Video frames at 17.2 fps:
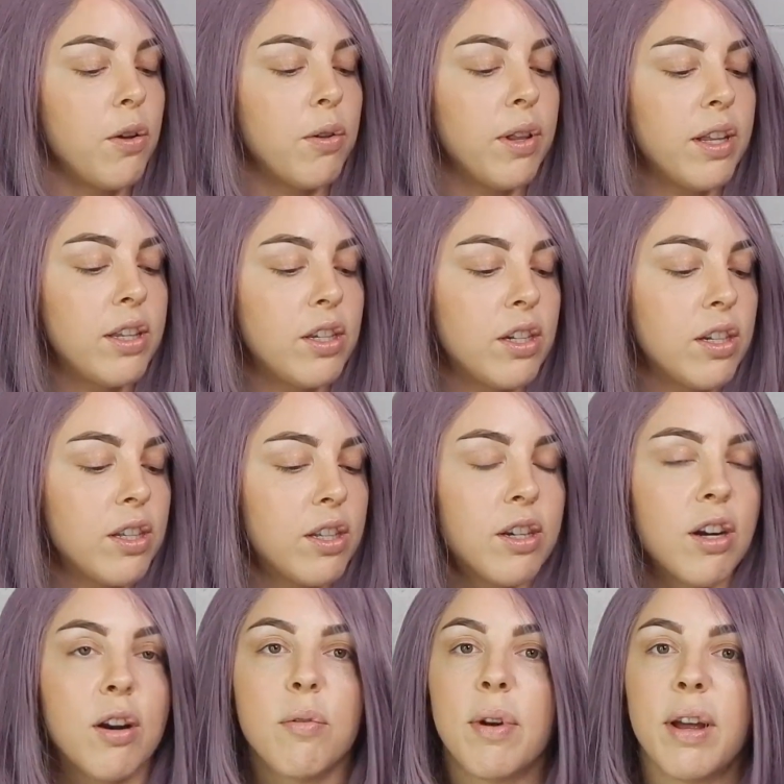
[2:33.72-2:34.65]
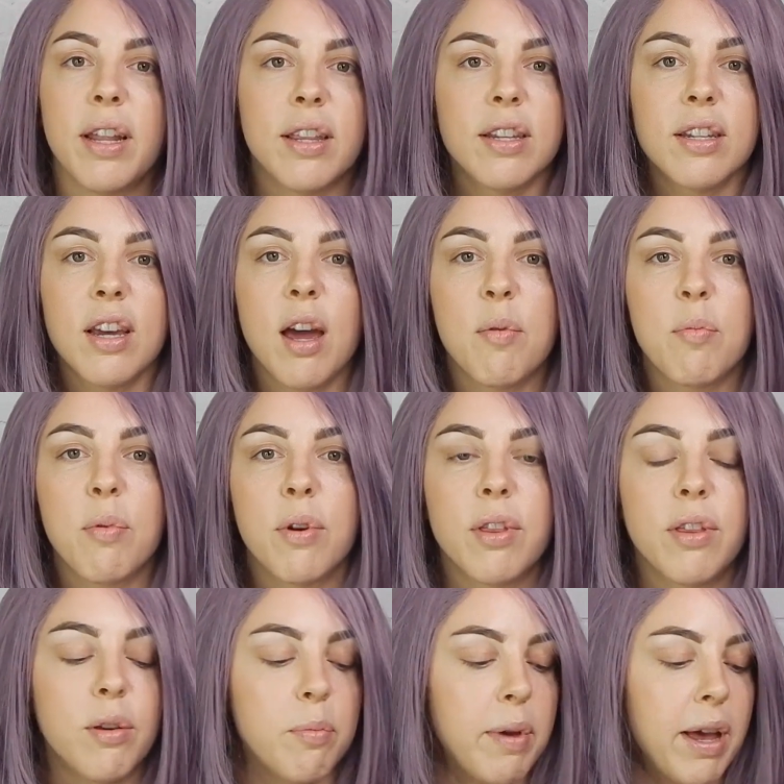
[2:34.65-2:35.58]
let's just start right at the top
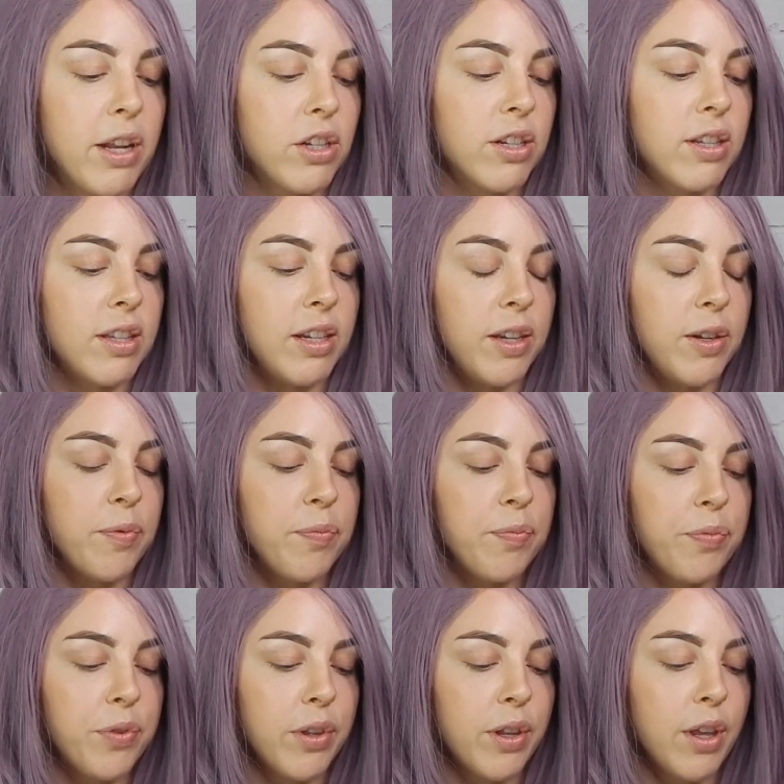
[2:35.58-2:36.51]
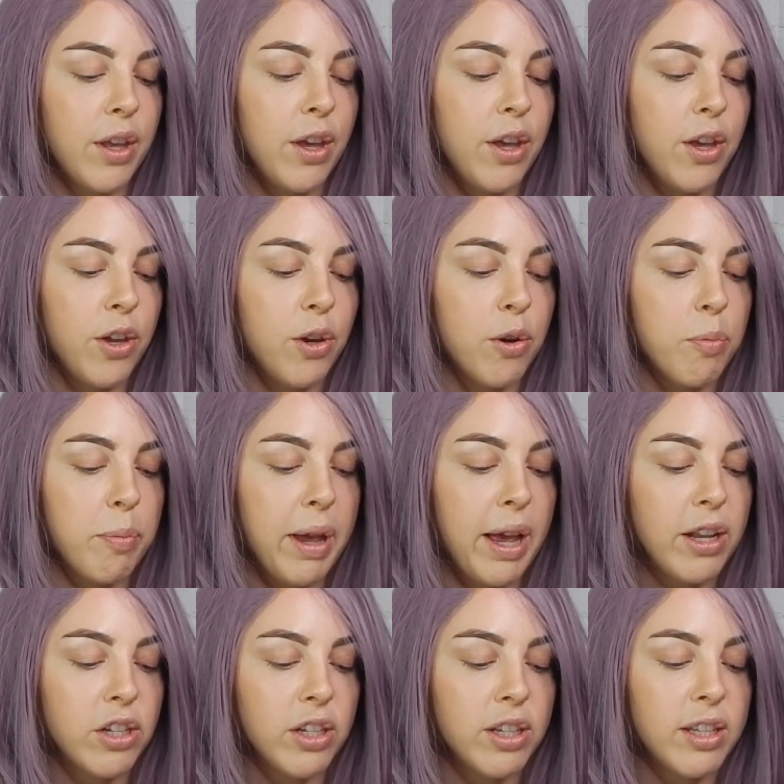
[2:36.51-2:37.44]
with Your Majesty. Your
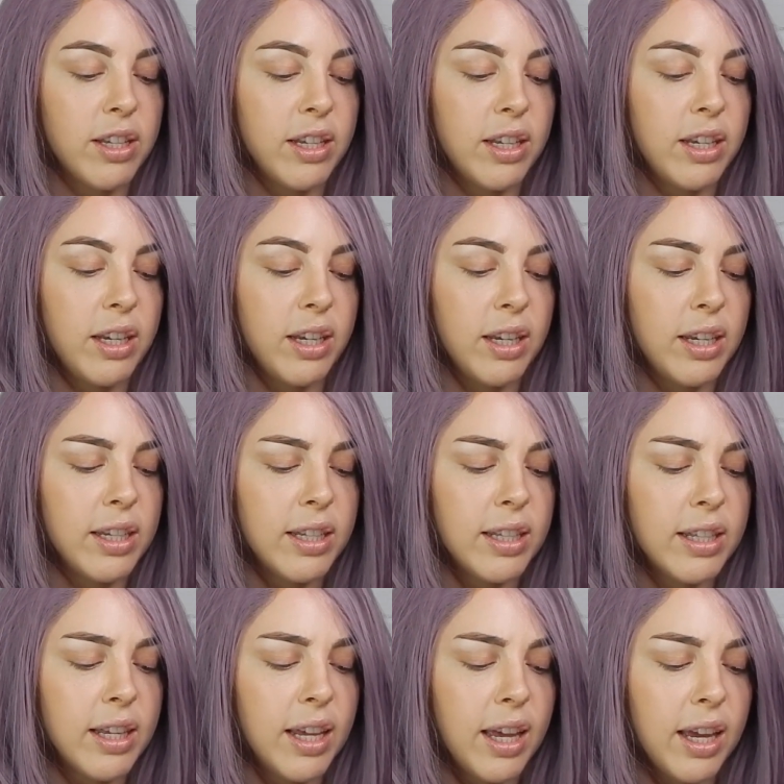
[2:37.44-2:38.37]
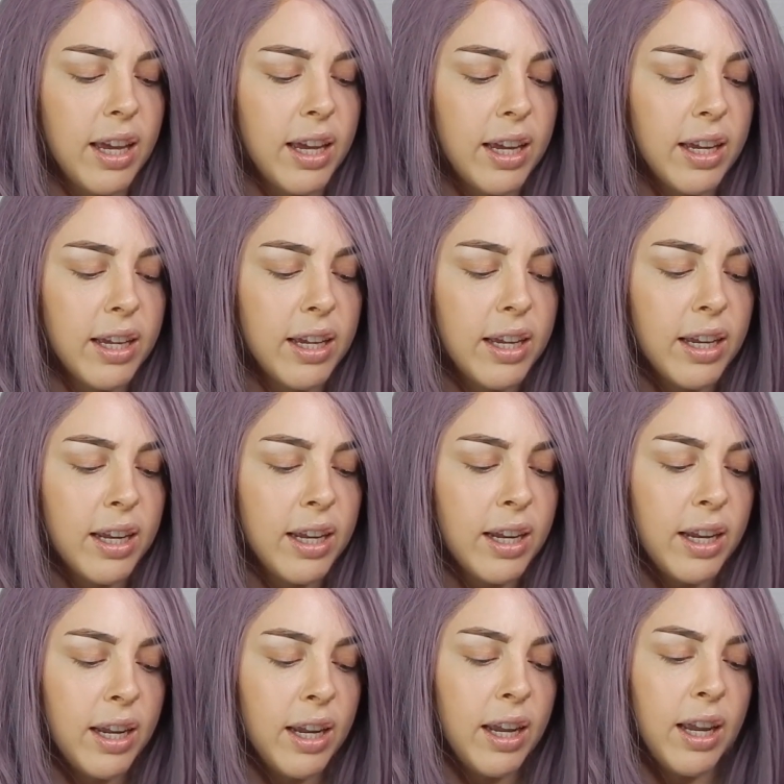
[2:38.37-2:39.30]
Majesty is
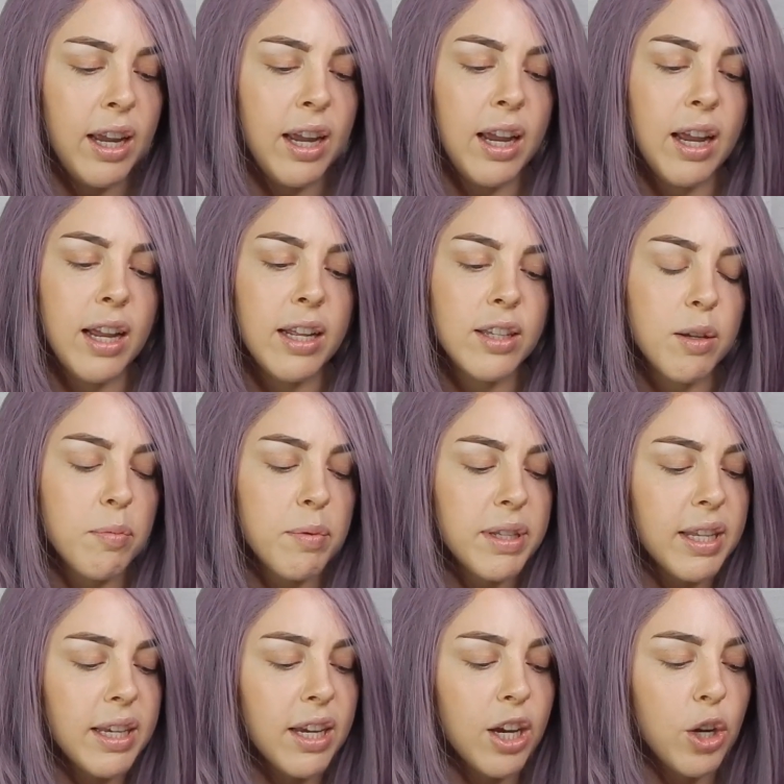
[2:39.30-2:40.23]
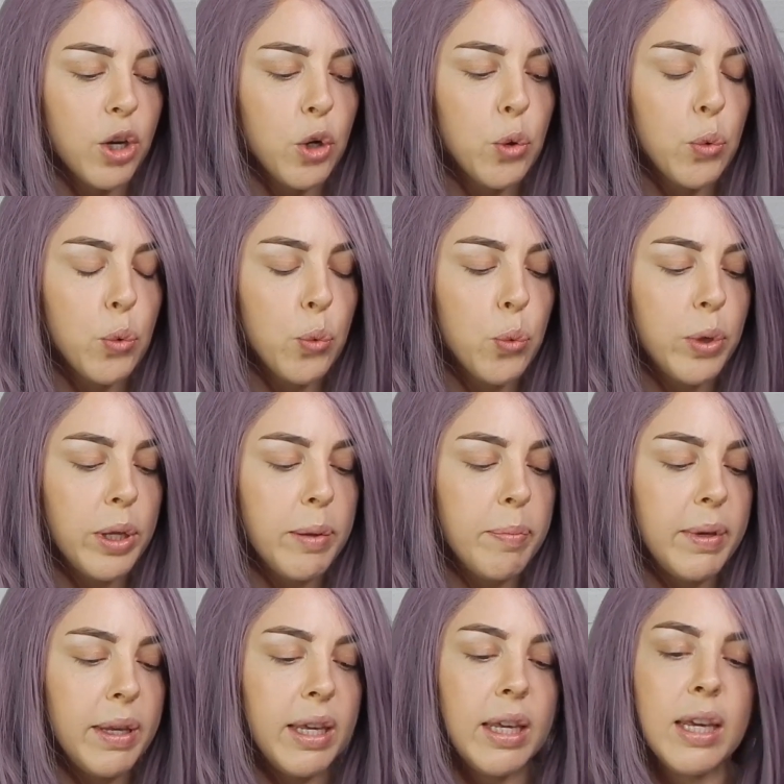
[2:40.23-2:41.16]
it's almost like a
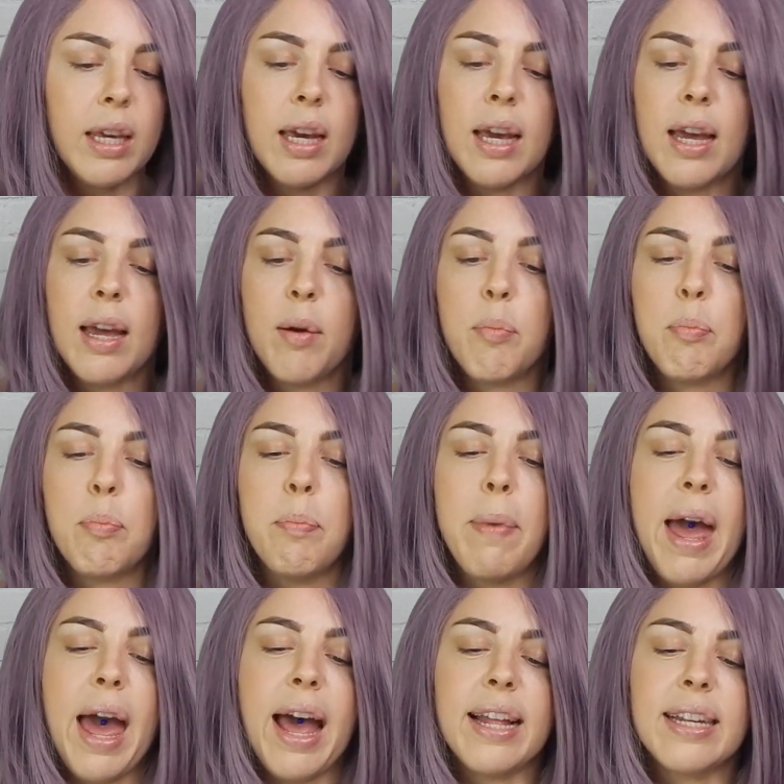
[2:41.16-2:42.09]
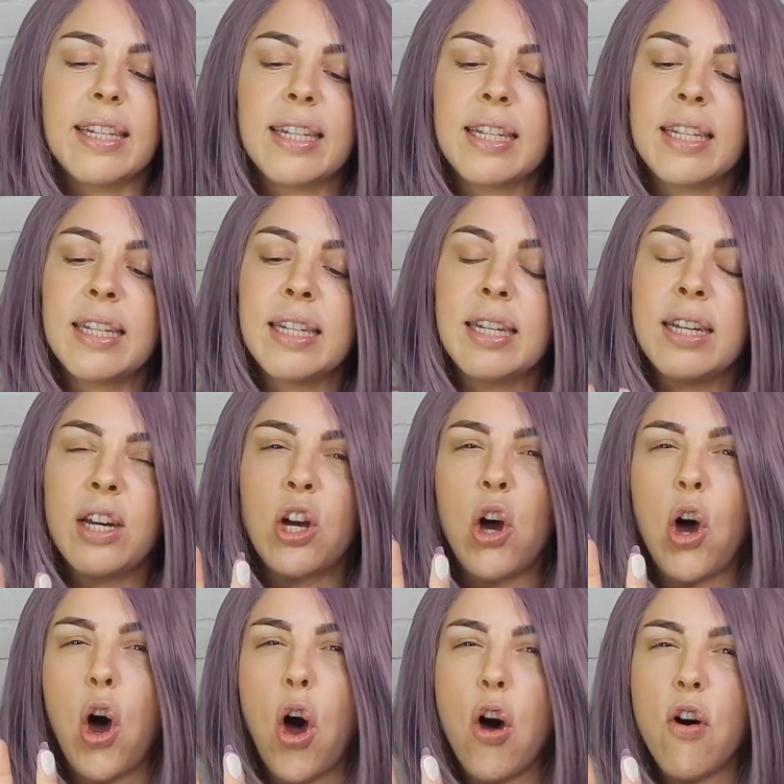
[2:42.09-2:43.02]
creamy matte
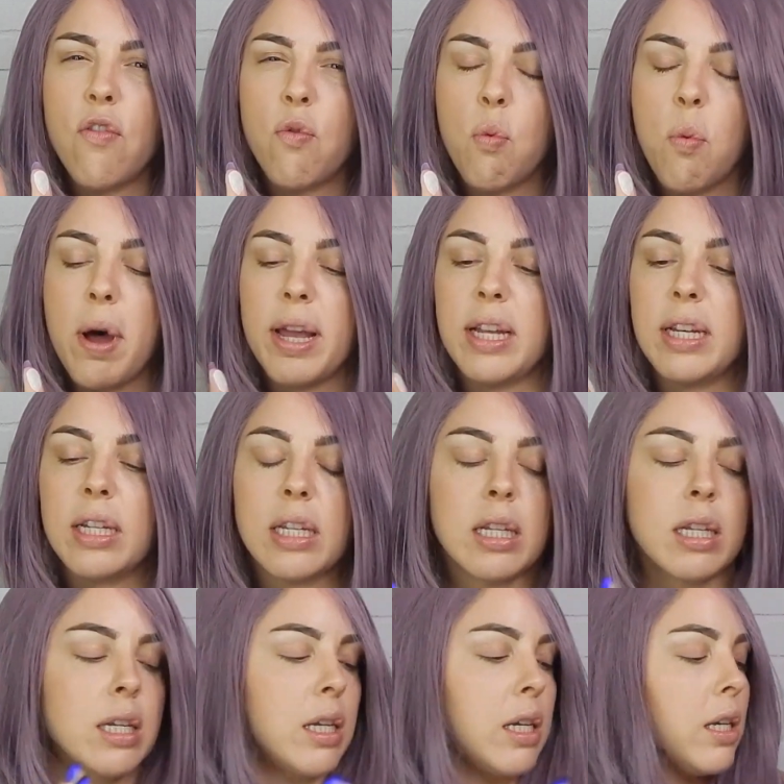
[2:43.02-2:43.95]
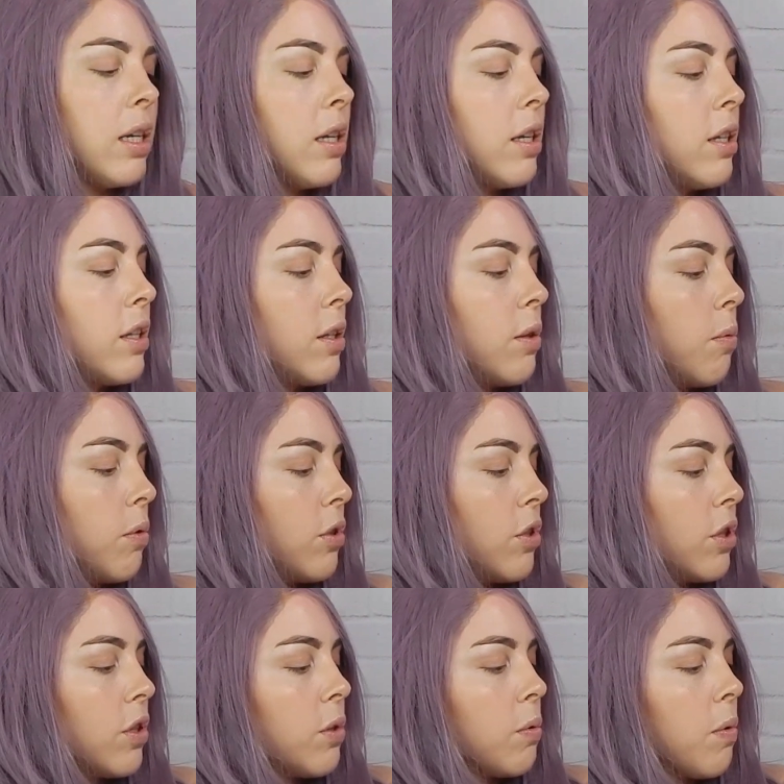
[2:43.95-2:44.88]
off-white. So we'll
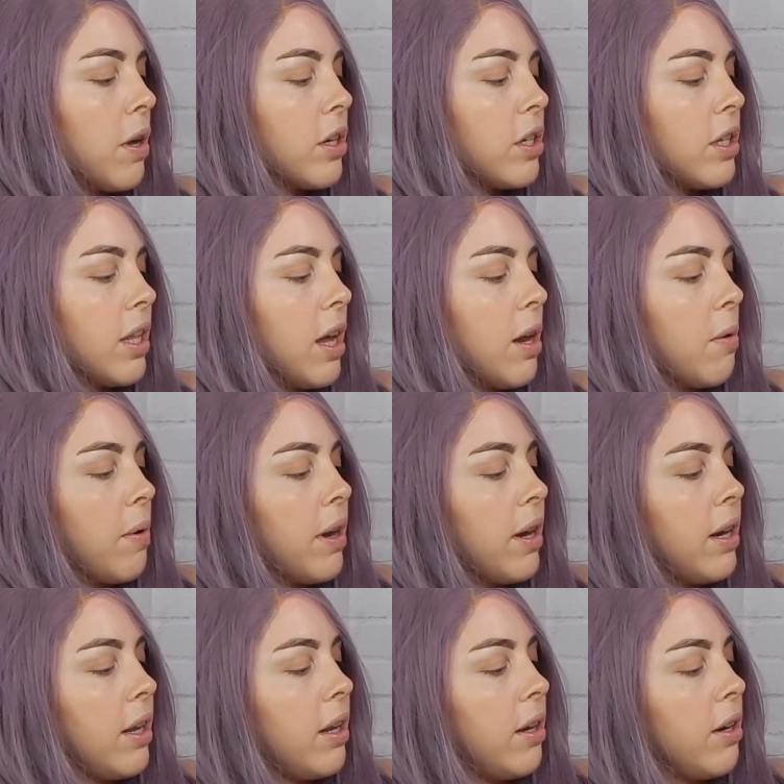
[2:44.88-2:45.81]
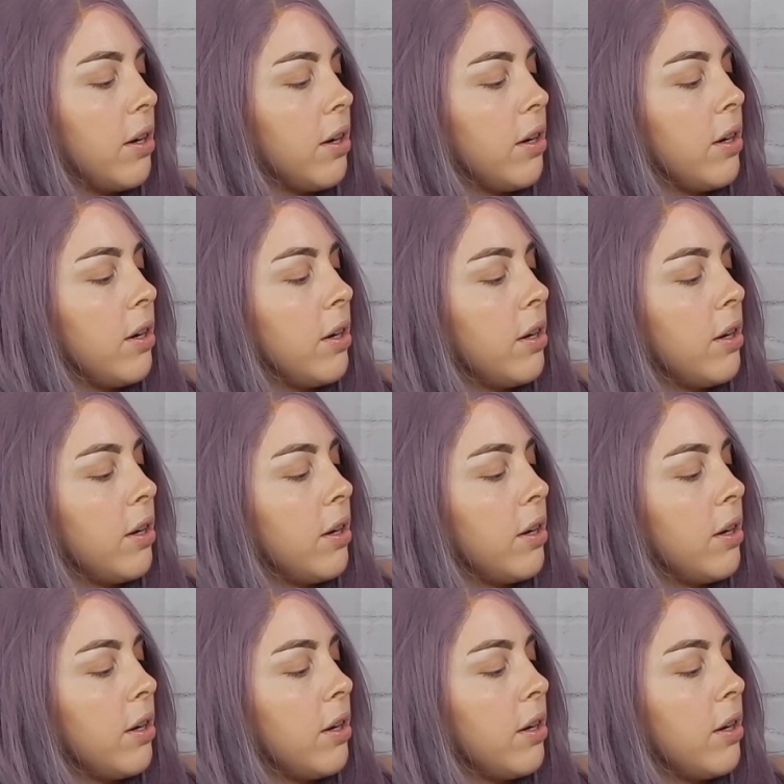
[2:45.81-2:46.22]
just swatch that right here.